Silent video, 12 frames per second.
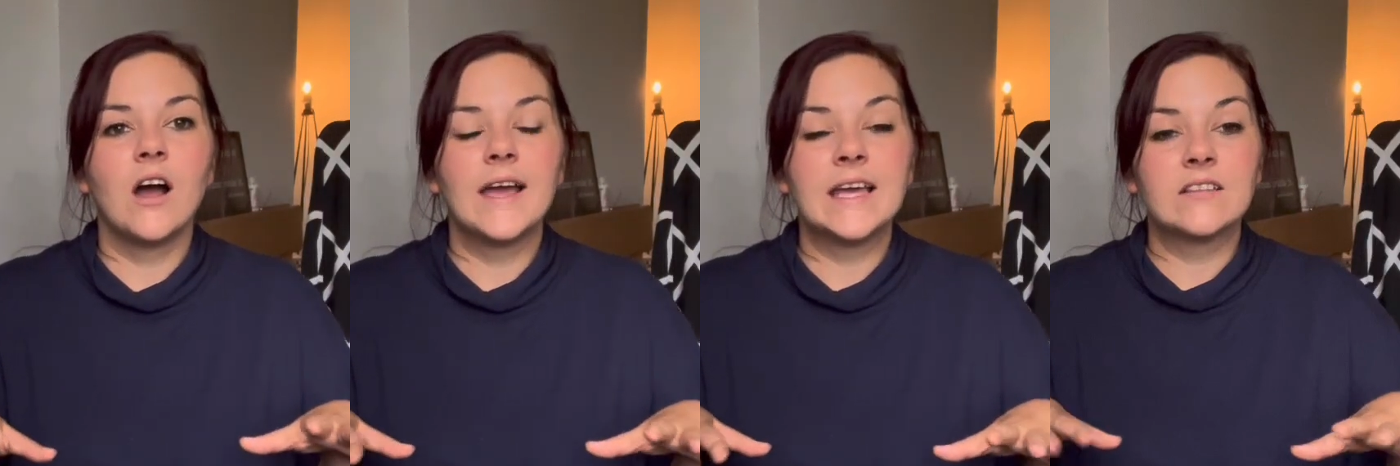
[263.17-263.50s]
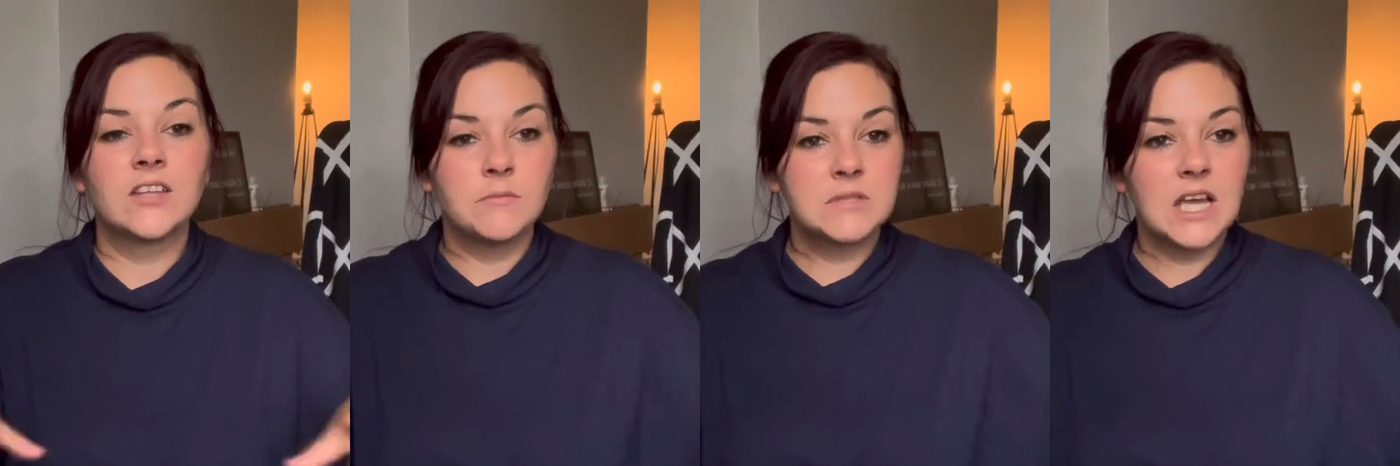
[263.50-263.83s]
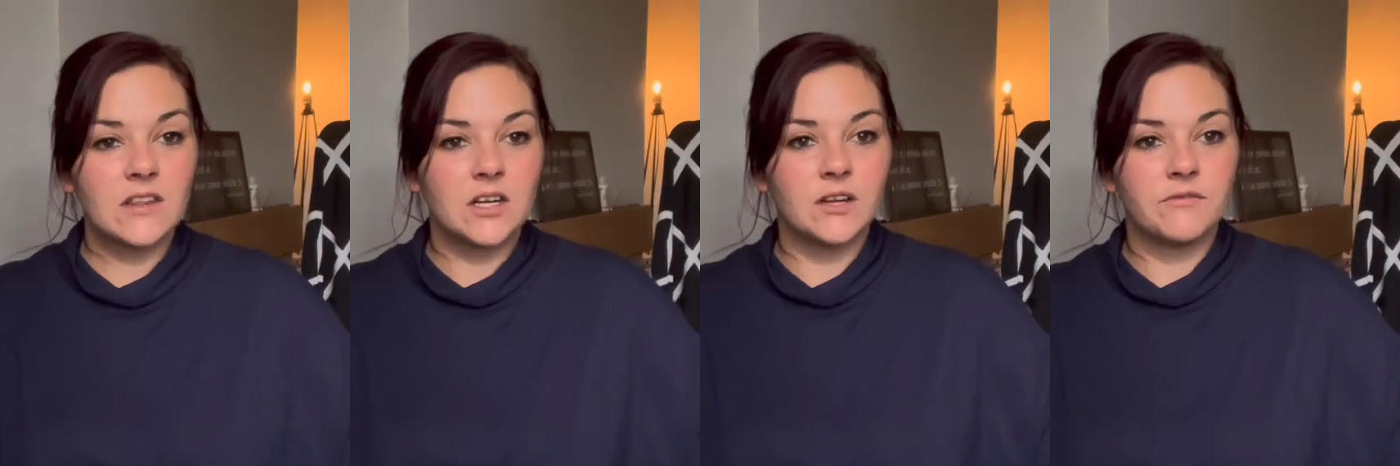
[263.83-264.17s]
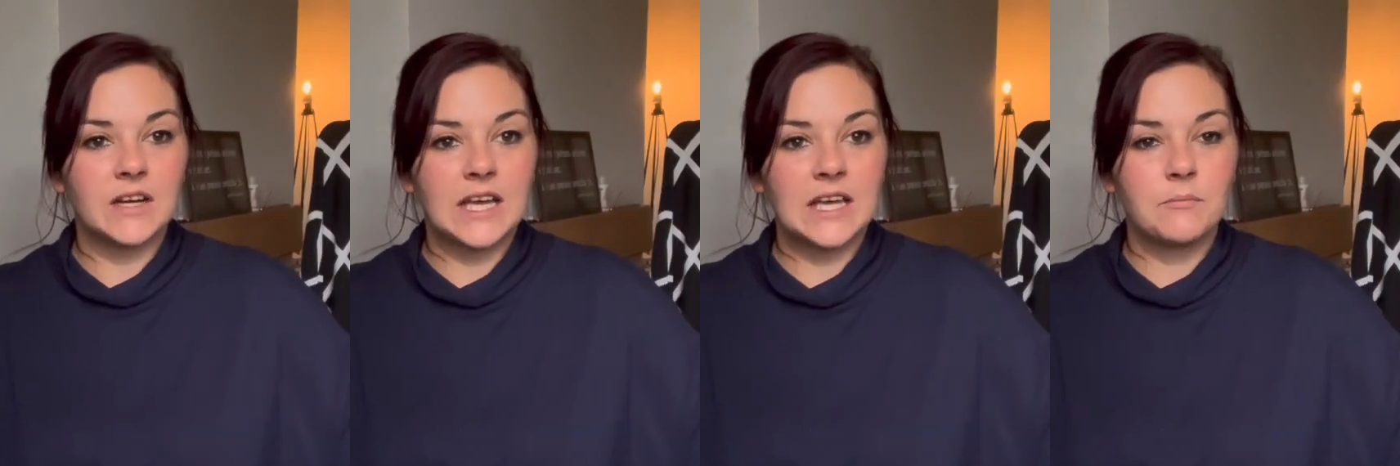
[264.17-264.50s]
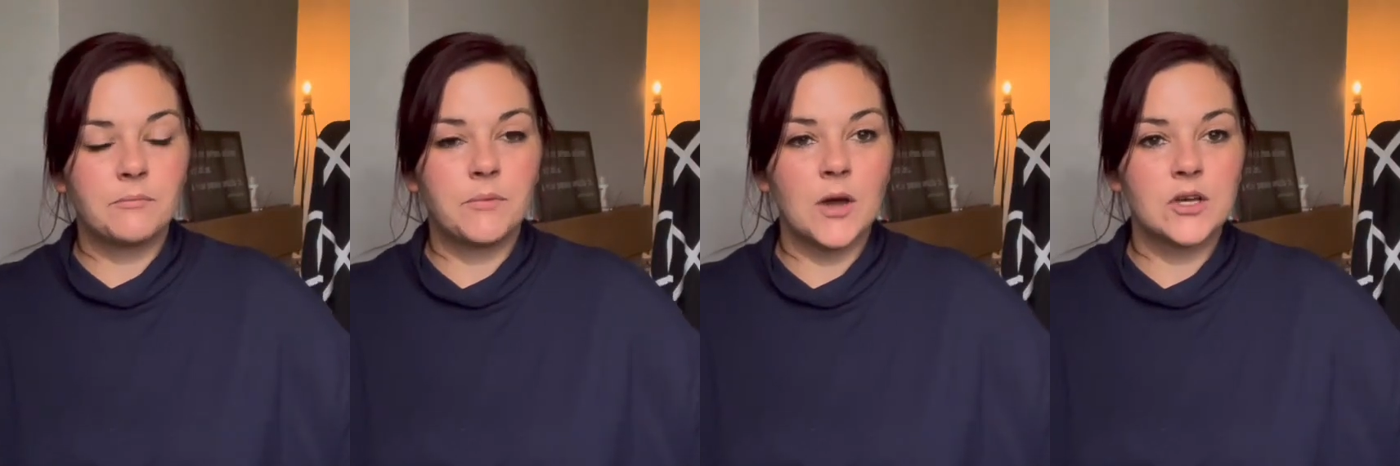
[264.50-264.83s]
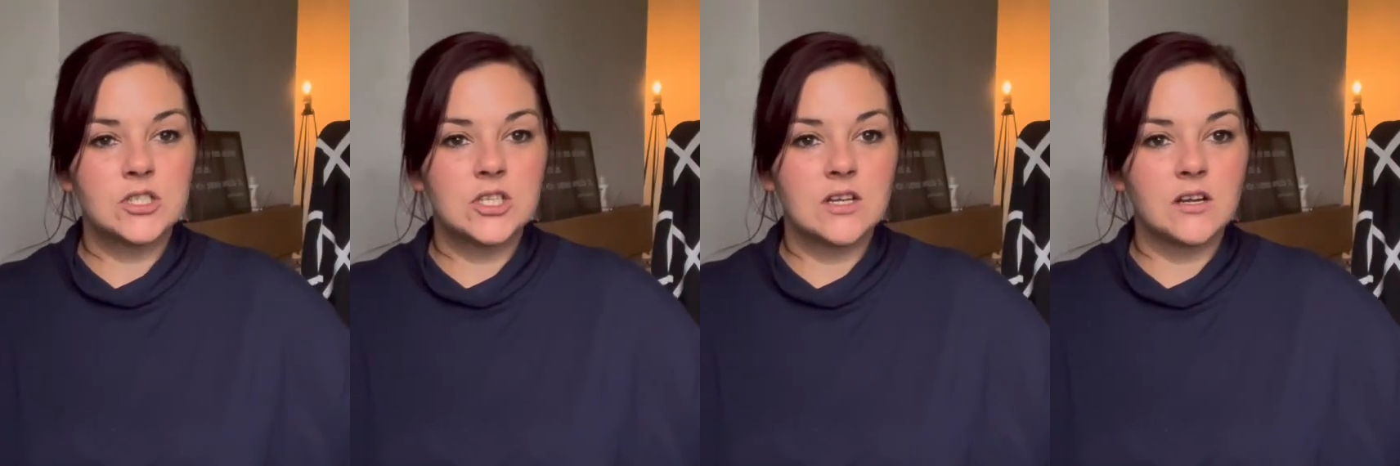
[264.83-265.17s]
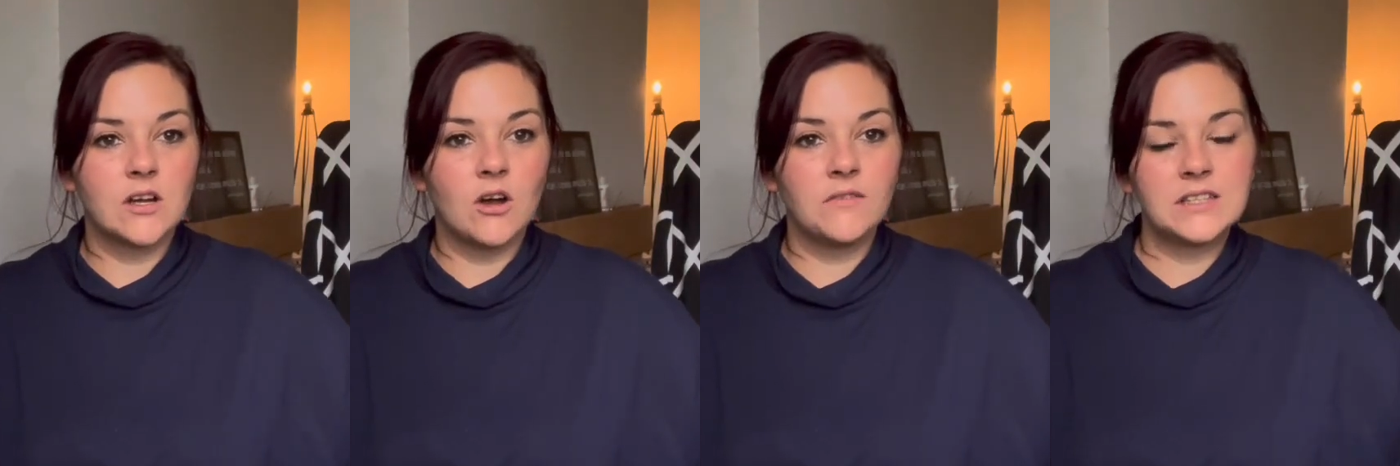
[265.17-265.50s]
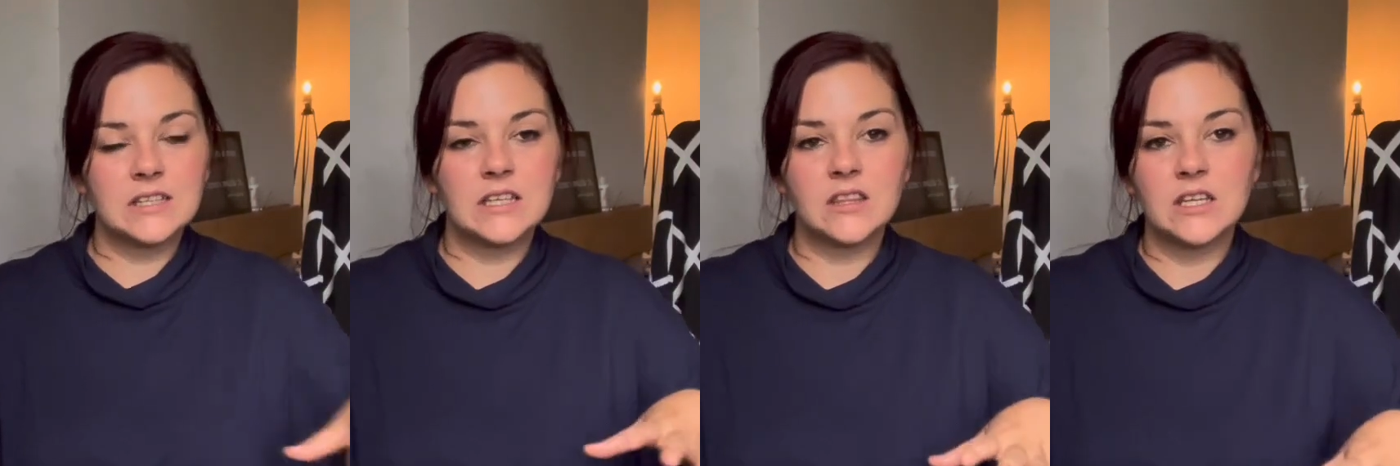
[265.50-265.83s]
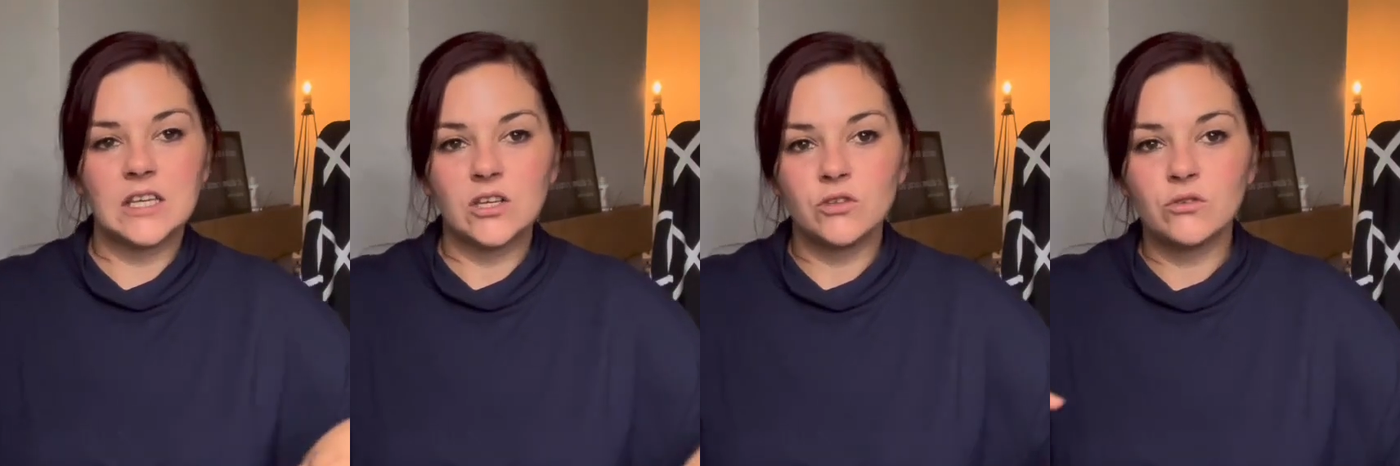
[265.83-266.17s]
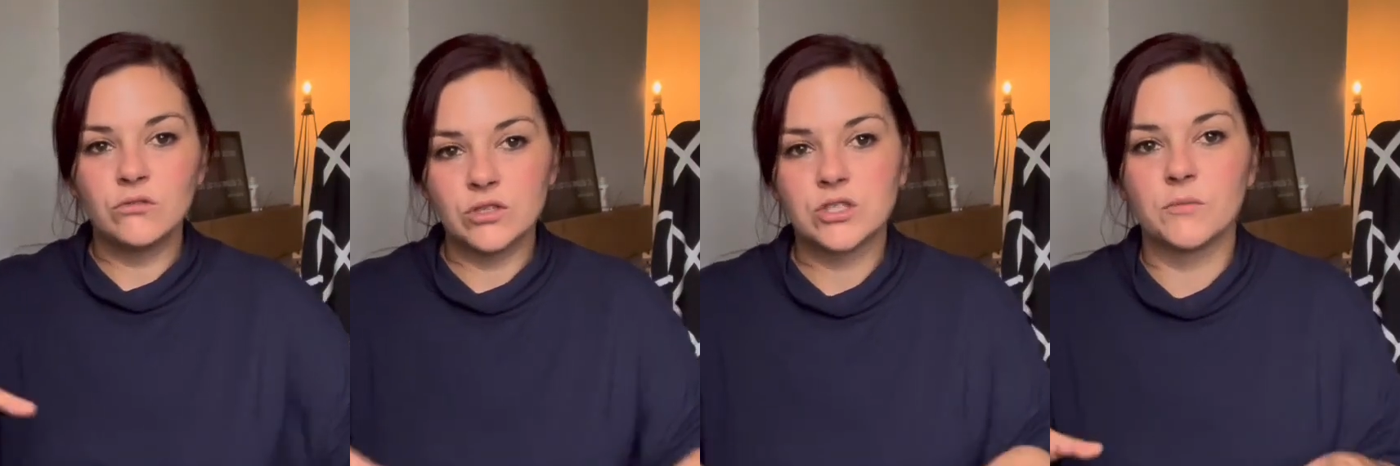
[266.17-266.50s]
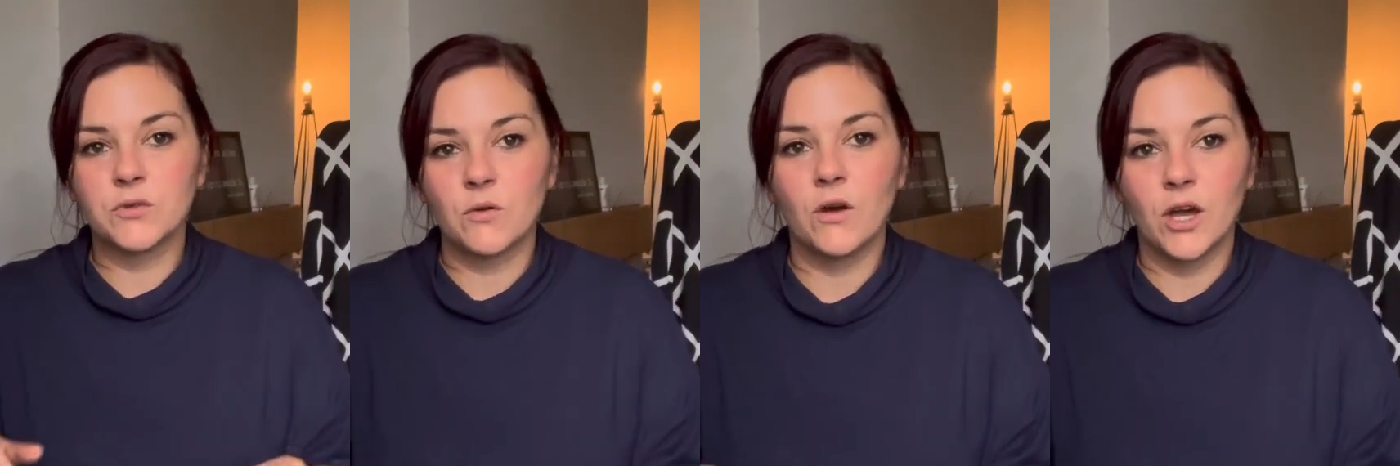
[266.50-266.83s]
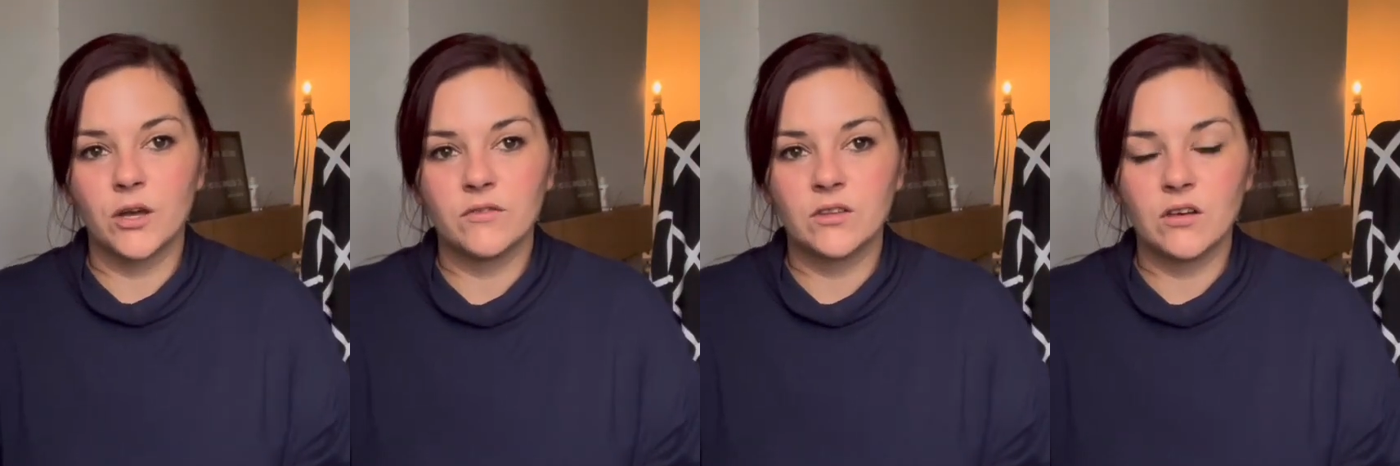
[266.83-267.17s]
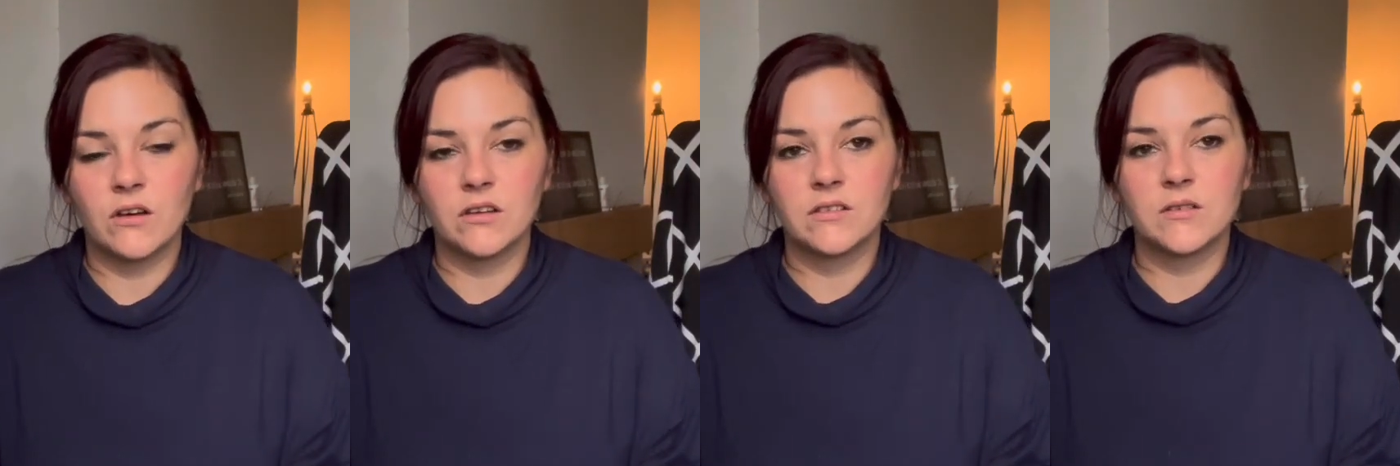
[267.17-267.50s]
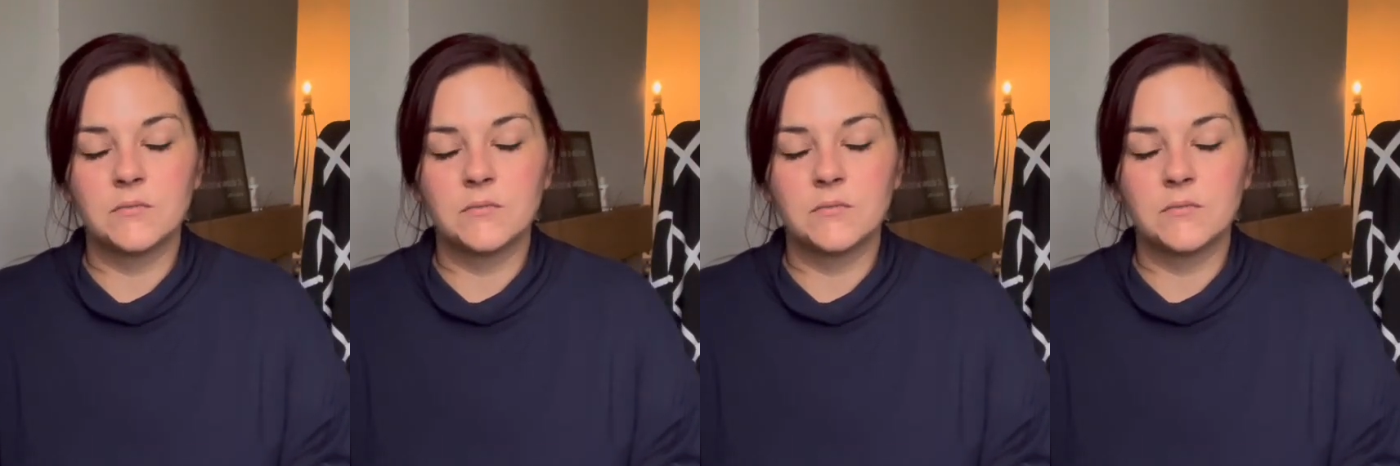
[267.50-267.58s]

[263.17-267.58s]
it's come together lovely, but obviously the Nora top's quite oversized,